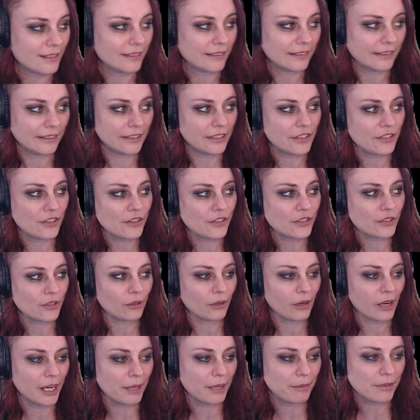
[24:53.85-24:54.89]
and
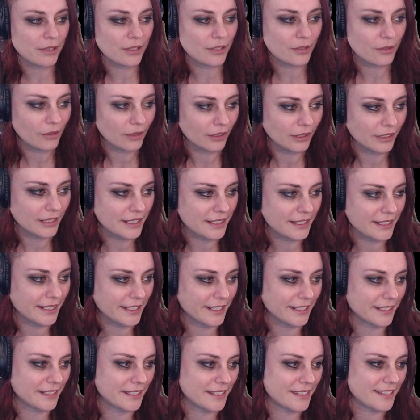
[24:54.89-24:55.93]
subscribe and do all the
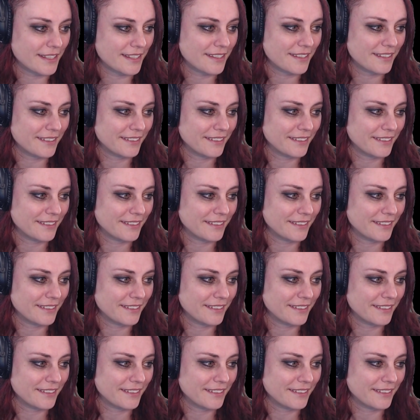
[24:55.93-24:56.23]
things.